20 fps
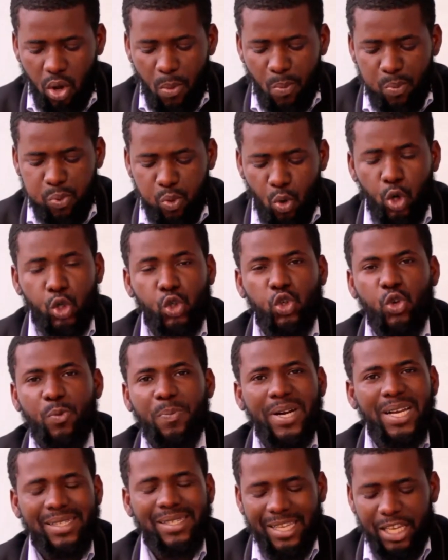of
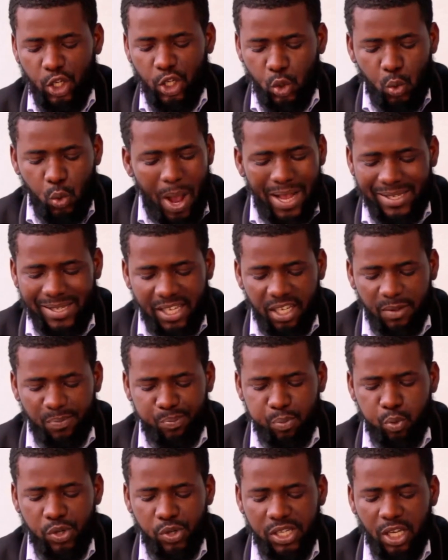everything Haitians
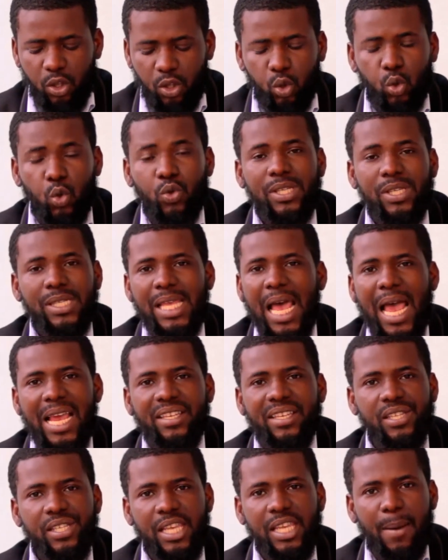consume,
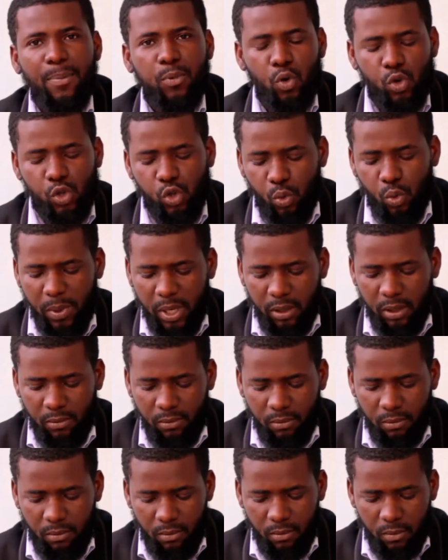and this
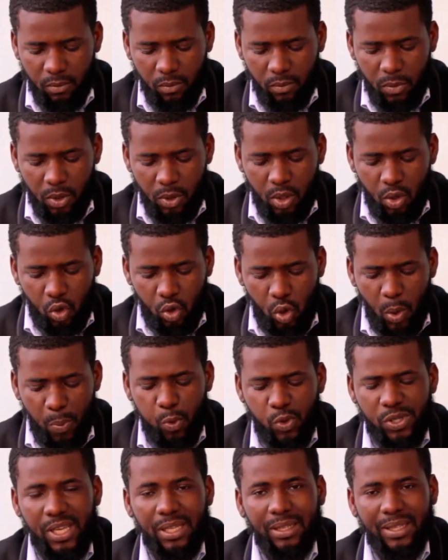ratio is
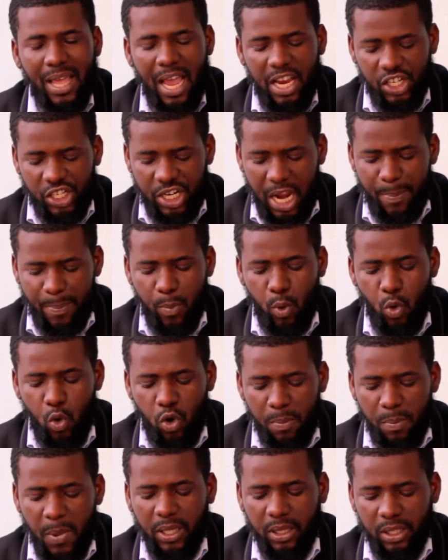bound to
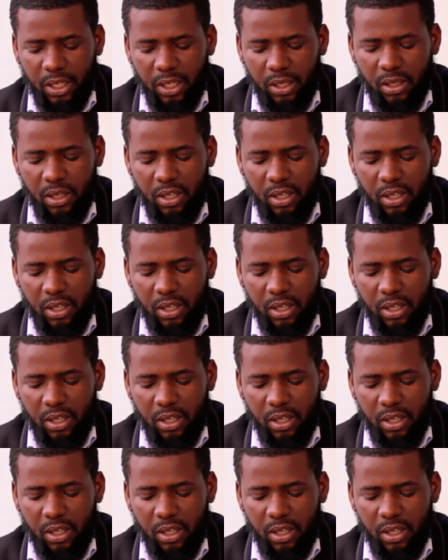increase.